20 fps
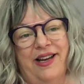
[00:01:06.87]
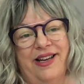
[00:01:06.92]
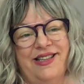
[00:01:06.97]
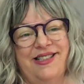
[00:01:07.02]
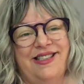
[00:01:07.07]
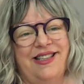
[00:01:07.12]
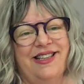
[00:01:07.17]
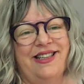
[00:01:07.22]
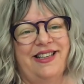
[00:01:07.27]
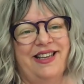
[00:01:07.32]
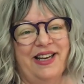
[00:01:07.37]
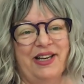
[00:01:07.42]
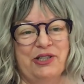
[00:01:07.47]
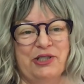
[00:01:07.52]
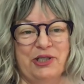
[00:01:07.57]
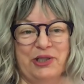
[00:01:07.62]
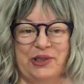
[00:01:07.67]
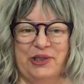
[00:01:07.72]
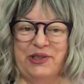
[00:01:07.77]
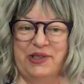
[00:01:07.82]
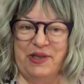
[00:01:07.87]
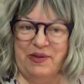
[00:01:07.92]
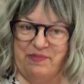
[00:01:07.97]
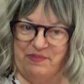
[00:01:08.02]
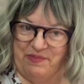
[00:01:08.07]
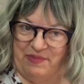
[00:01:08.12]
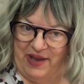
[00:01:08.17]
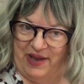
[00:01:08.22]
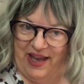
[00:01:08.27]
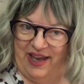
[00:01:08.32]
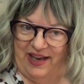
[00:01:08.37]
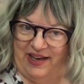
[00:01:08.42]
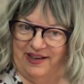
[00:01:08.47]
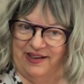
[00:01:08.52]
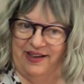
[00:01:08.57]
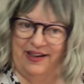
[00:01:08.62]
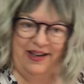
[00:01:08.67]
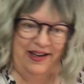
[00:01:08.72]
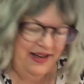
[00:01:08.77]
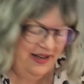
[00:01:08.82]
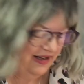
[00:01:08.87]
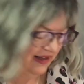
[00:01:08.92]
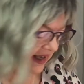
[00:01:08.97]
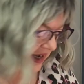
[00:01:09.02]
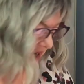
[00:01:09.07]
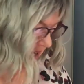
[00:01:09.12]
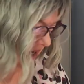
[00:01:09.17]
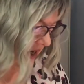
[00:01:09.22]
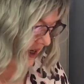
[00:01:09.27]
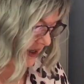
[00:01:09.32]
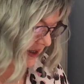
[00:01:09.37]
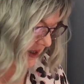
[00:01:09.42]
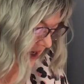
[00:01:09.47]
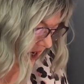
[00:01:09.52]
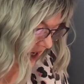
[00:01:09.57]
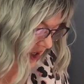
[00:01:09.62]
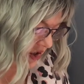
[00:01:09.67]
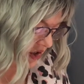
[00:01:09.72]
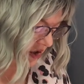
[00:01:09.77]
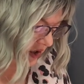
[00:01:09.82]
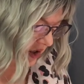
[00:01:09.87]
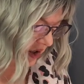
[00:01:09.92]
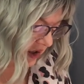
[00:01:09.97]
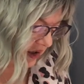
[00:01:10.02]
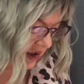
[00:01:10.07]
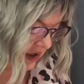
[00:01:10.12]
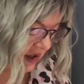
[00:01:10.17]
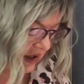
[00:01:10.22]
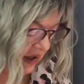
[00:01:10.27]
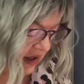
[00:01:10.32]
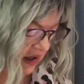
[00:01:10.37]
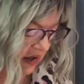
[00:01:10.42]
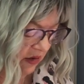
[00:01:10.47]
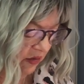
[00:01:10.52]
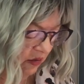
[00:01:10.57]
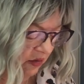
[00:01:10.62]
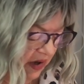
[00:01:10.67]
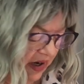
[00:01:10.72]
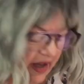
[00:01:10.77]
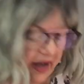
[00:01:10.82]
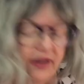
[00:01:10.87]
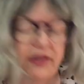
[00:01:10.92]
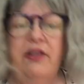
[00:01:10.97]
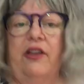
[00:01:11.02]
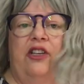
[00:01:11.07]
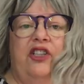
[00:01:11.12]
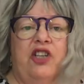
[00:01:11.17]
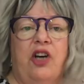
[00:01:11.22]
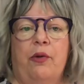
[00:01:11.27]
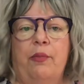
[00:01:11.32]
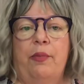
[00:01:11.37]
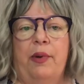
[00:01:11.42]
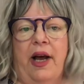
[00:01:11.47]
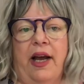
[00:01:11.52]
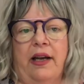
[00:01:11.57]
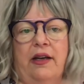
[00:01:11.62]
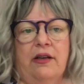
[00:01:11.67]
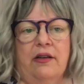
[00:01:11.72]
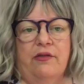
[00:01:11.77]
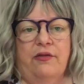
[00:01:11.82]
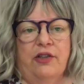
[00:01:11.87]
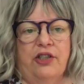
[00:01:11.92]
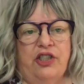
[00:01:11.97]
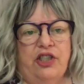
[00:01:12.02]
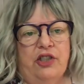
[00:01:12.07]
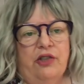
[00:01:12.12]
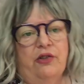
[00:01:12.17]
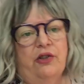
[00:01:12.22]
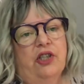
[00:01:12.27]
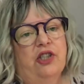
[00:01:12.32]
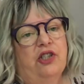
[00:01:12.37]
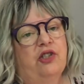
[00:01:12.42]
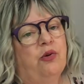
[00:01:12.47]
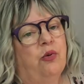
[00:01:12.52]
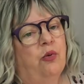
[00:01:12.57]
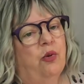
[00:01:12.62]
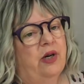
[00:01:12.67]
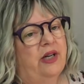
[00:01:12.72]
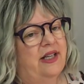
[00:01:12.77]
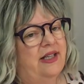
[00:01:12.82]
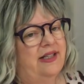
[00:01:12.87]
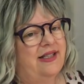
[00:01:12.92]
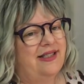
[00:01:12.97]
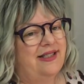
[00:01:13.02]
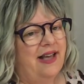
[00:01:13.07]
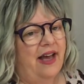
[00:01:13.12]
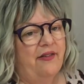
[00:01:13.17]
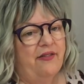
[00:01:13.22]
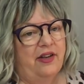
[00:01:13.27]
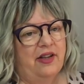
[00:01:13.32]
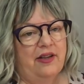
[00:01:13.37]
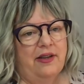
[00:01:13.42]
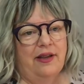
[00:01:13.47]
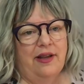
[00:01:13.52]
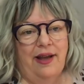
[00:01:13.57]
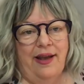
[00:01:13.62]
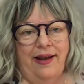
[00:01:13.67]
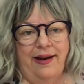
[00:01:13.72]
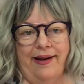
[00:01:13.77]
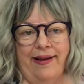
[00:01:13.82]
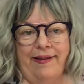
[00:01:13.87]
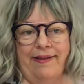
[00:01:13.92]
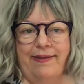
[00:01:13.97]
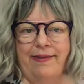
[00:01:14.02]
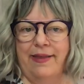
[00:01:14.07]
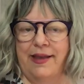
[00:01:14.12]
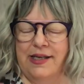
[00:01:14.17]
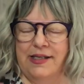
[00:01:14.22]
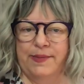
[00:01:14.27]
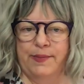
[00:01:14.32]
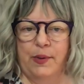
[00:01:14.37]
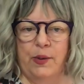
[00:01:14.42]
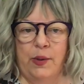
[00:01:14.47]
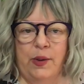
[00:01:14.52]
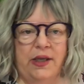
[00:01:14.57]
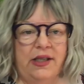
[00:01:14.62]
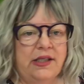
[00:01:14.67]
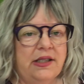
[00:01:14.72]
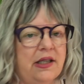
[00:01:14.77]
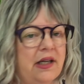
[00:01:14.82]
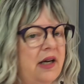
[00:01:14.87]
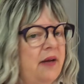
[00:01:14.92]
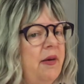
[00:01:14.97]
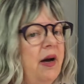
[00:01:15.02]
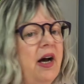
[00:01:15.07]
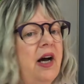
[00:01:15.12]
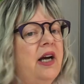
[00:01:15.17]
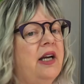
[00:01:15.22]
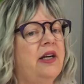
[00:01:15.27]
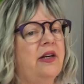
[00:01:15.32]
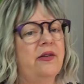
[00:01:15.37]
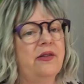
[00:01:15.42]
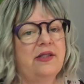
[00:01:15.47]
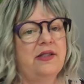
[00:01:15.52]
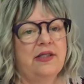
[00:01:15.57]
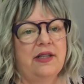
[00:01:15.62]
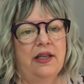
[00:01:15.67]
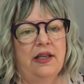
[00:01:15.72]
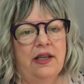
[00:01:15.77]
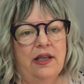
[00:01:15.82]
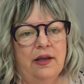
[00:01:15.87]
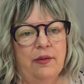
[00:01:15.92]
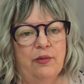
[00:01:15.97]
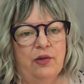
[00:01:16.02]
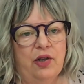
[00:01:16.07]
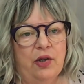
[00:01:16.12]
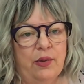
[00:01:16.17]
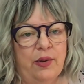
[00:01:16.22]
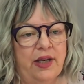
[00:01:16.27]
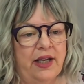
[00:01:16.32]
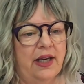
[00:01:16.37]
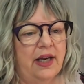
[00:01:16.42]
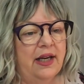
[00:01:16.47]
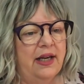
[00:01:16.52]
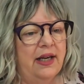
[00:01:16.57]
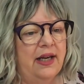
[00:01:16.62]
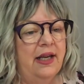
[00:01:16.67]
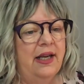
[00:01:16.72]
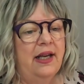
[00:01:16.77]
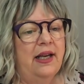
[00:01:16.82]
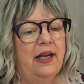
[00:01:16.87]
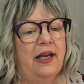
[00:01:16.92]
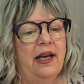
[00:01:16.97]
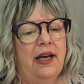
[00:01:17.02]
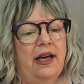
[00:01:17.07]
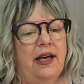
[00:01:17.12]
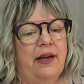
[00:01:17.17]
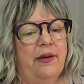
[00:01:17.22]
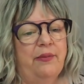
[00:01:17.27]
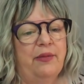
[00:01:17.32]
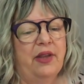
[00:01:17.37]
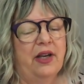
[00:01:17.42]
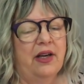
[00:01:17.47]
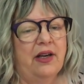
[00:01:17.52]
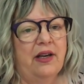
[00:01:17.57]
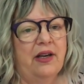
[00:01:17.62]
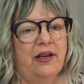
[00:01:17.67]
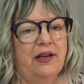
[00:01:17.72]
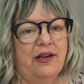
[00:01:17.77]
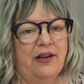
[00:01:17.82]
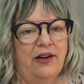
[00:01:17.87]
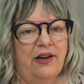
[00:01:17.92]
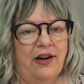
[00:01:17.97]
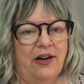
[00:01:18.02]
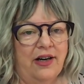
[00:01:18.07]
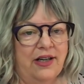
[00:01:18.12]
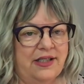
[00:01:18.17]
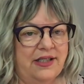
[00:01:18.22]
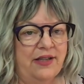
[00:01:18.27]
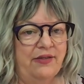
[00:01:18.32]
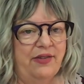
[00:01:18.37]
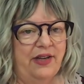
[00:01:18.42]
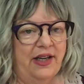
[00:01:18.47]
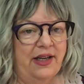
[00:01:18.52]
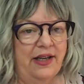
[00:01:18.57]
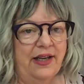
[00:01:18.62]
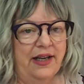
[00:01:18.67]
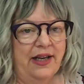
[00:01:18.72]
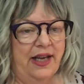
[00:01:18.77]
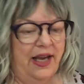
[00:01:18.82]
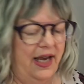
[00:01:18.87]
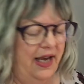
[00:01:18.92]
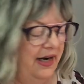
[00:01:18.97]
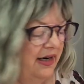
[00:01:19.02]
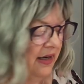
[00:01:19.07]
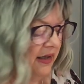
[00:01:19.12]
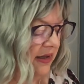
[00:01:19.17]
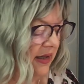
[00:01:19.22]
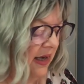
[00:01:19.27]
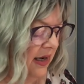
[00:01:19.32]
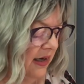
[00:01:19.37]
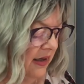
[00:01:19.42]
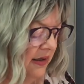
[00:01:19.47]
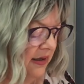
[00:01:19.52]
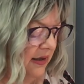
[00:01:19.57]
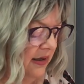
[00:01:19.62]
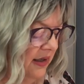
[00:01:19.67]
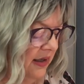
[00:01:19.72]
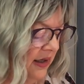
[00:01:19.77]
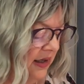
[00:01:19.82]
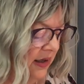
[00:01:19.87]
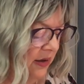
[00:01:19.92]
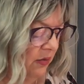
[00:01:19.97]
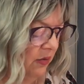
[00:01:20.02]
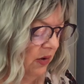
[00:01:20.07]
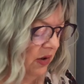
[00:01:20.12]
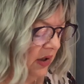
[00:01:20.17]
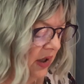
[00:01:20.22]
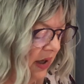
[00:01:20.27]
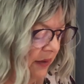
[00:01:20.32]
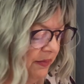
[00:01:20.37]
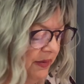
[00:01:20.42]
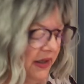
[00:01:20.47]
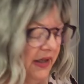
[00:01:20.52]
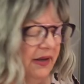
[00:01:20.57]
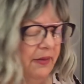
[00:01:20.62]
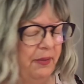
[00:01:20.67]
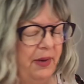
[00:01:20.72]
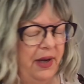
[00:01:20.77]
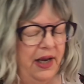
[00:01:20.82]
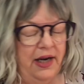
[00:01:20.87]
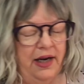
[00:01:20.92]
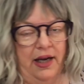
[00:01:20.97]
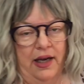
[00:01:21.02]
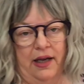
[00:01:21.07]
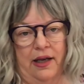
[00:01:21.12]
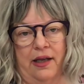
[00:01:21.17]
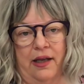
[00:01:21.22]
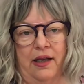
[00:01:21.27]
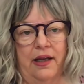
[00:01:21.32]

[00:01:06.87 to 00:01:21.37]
presidential debate that he has scheduled with Joe Biden for June the 27th. And at this point in time, I don't see him doing it. Um, the cards have indicated that he will not be debating